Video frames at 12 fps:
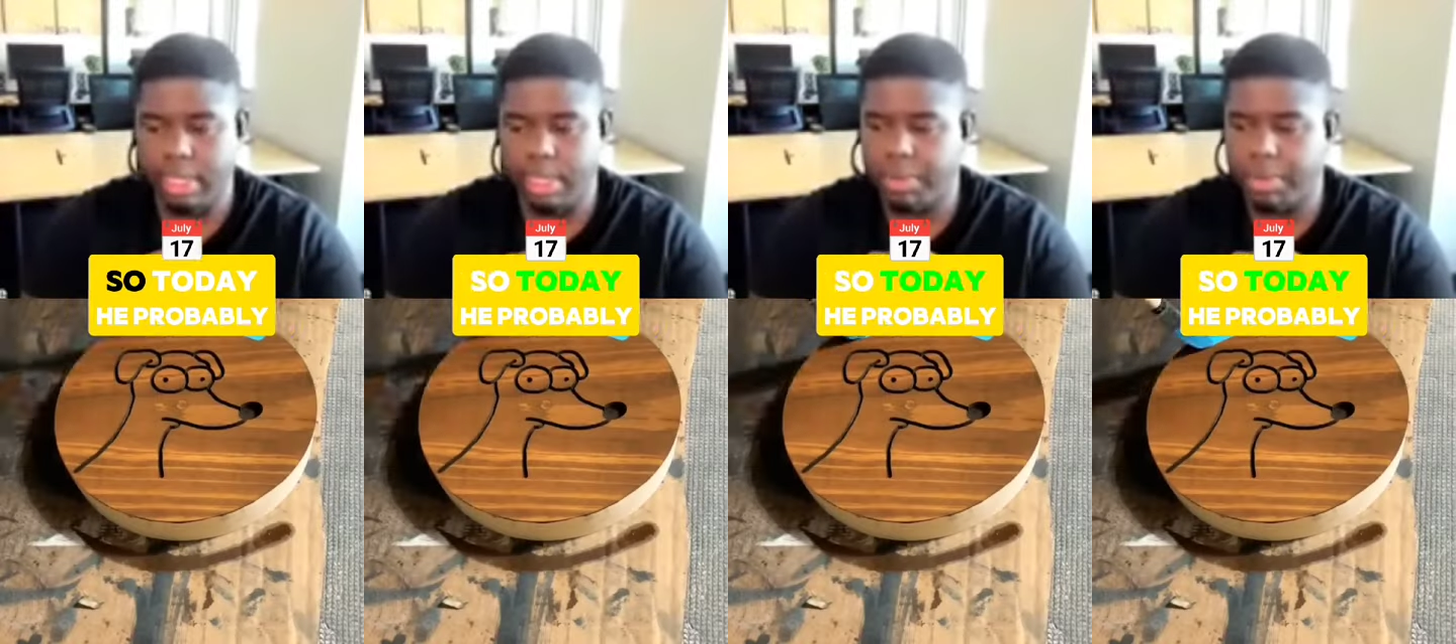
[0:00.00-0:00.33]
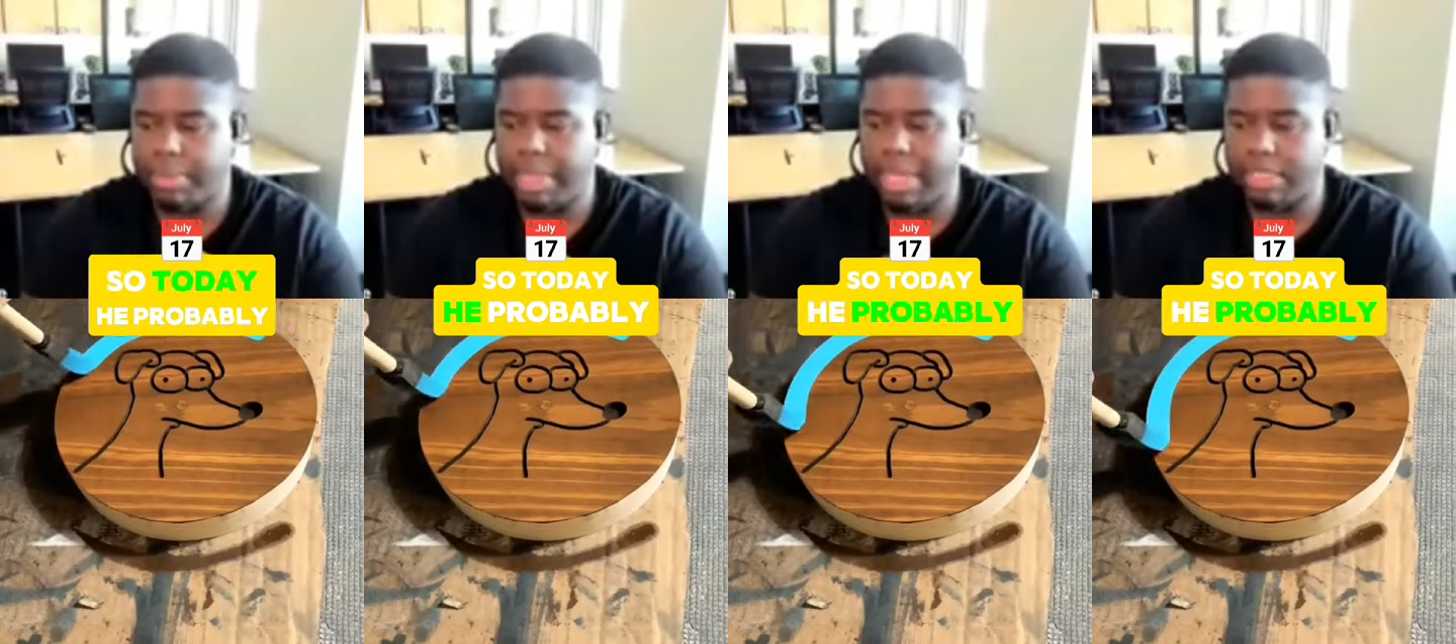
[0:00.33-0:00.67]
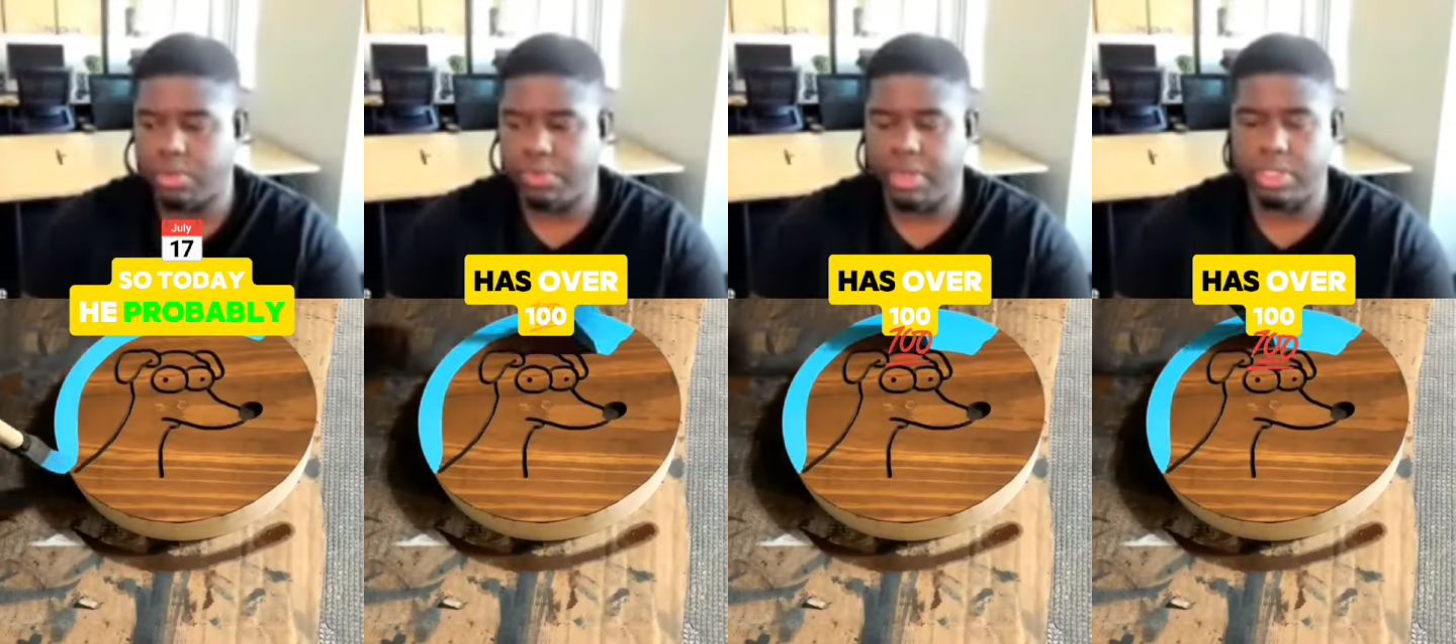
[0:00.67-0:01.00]
today he probably
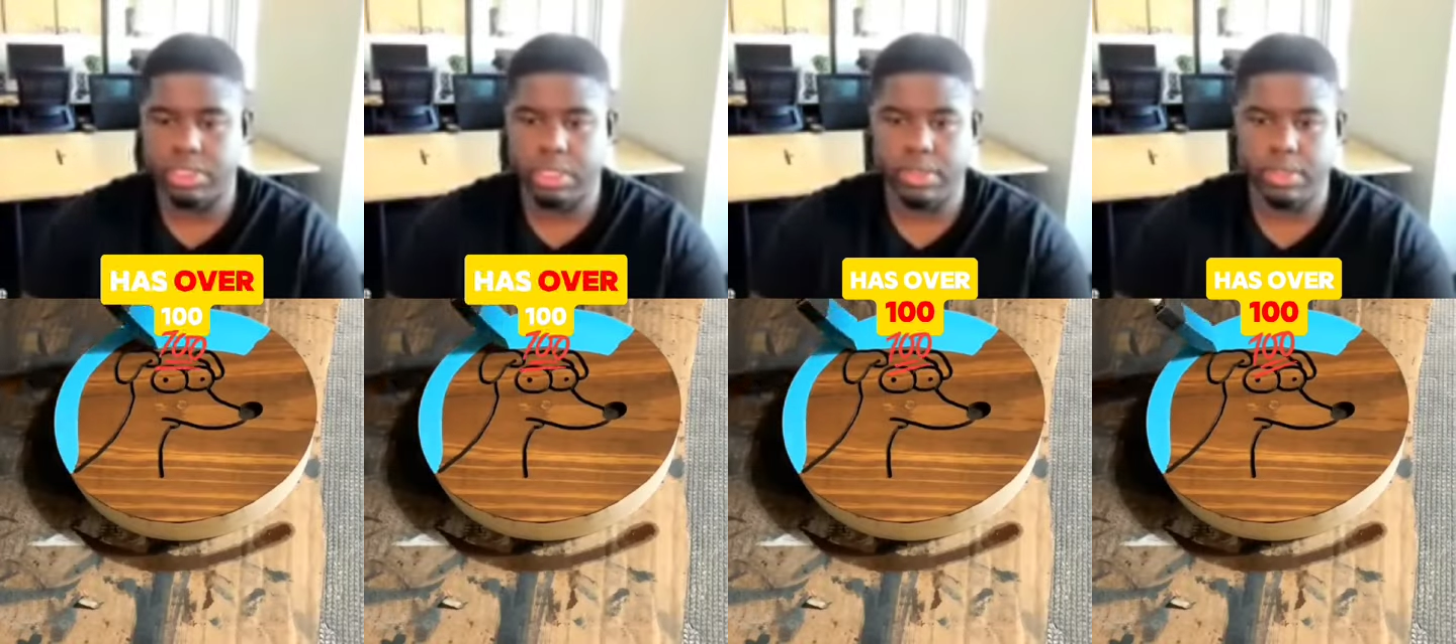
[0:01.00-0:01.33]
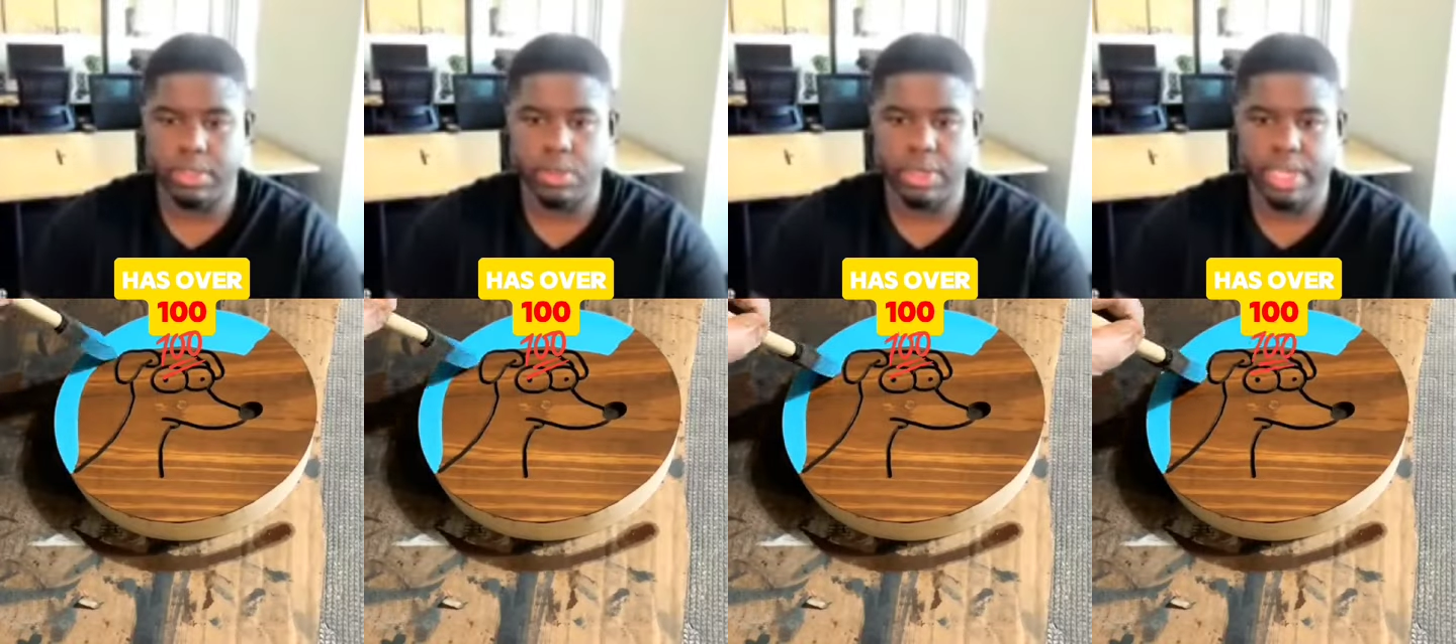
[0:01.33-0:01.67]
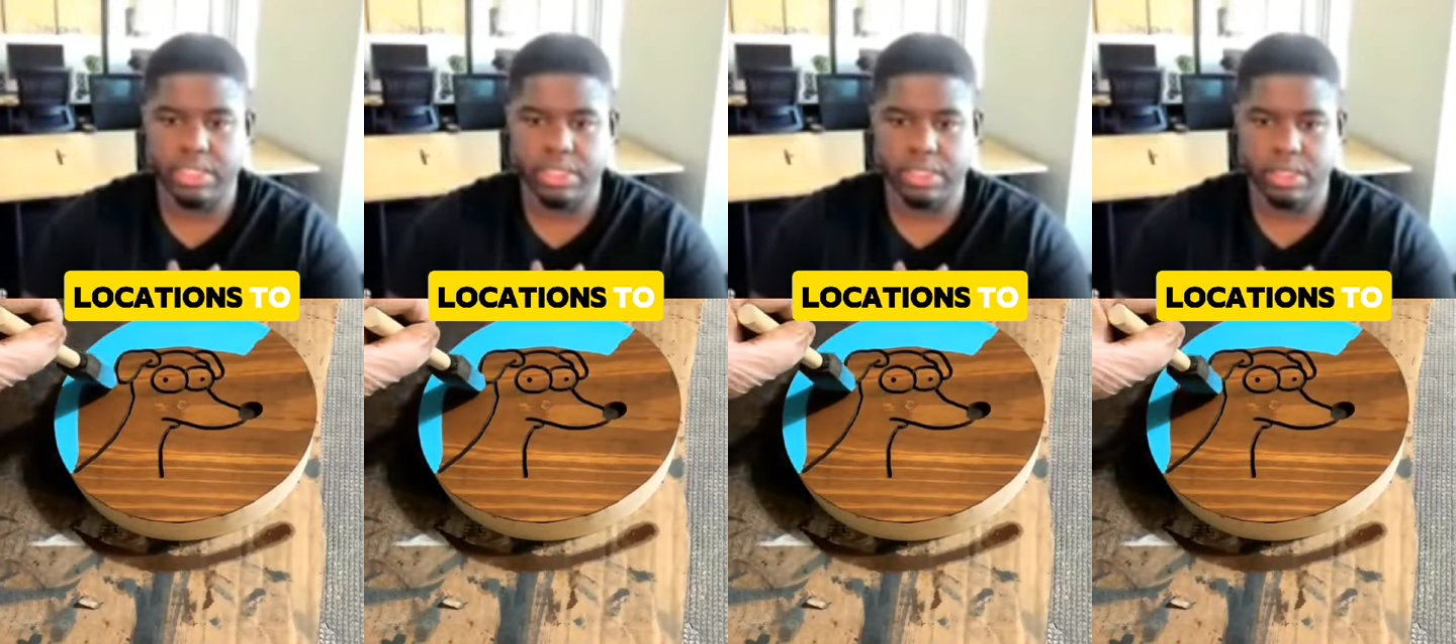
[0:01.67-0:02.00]
has over 100
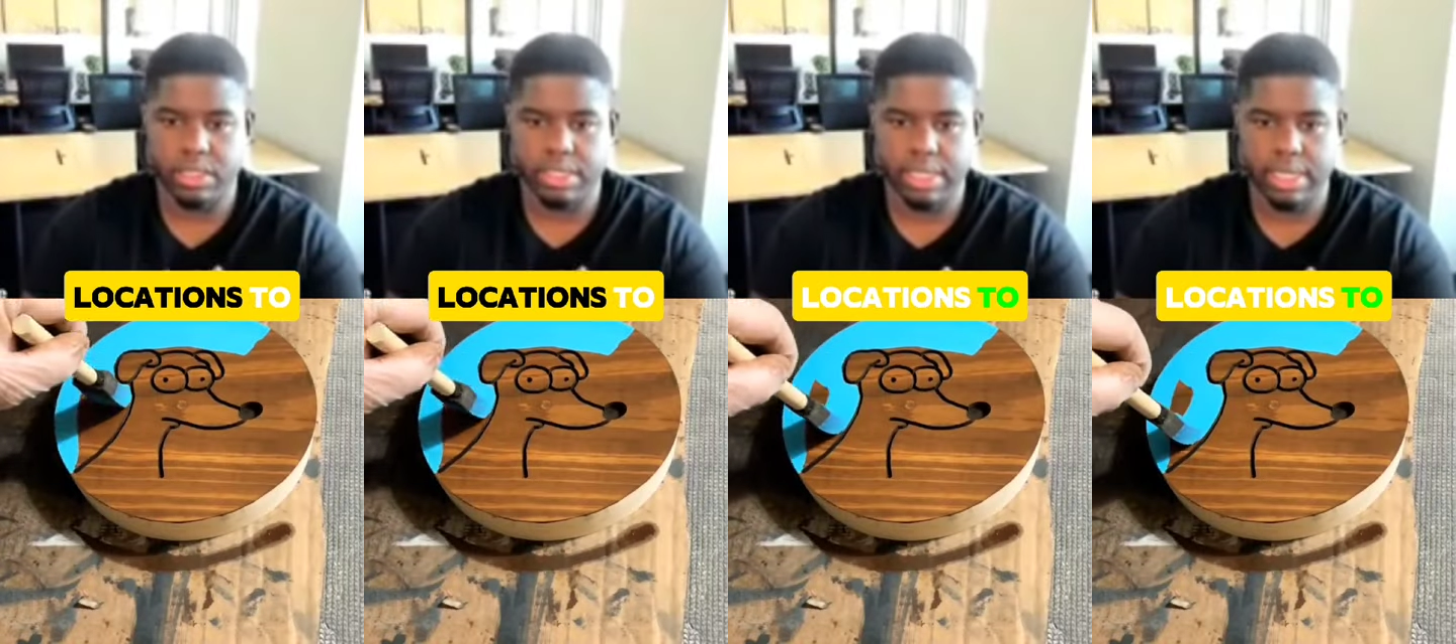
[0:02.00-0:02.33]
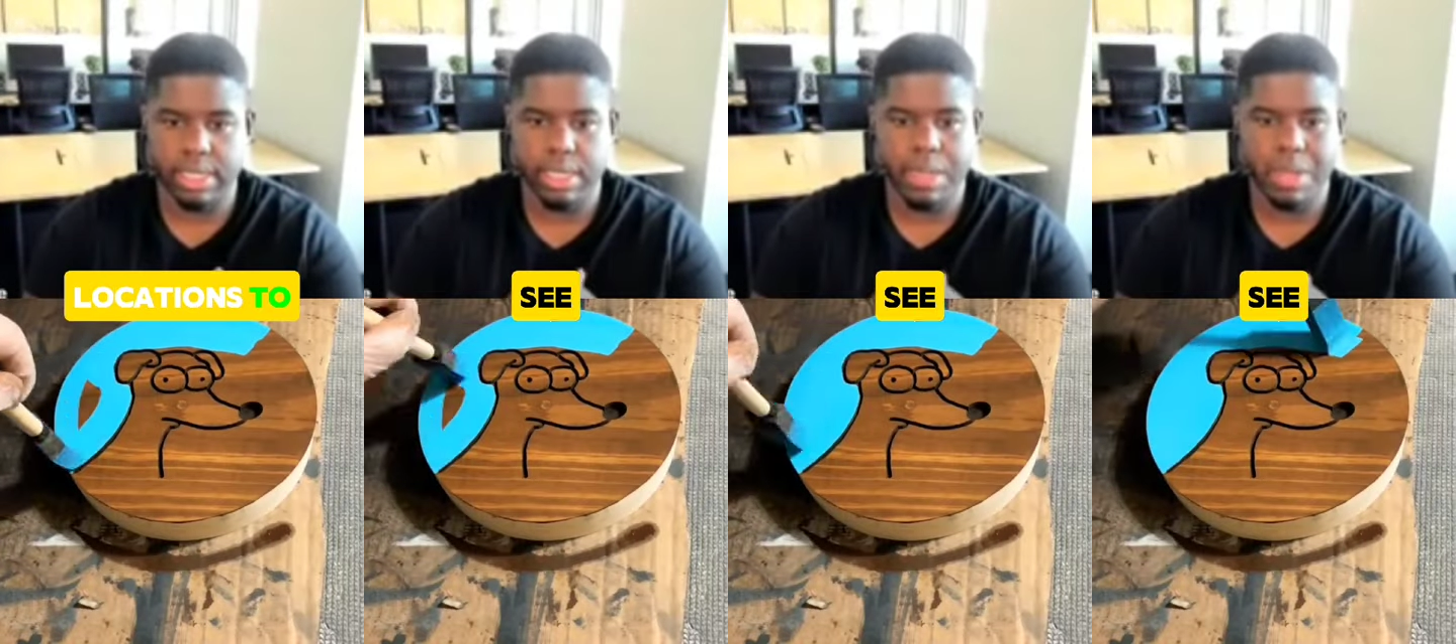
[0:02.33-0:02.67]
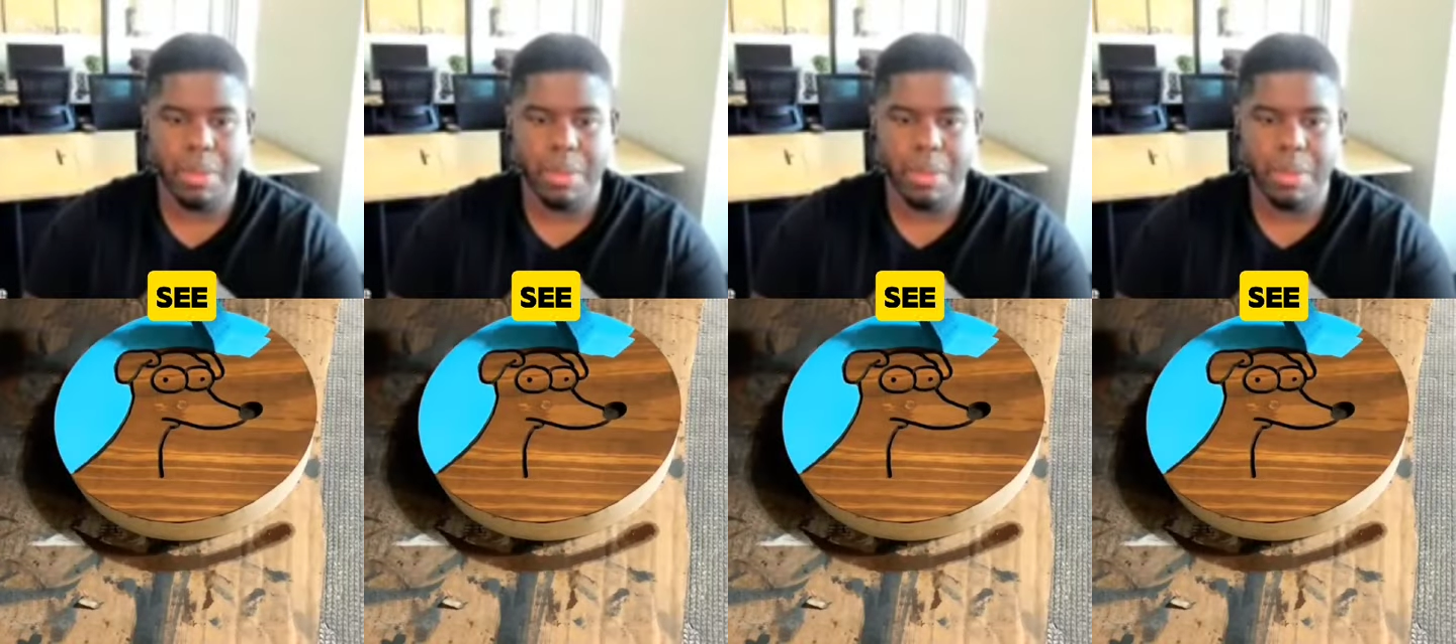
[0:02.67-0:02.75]
locations to see.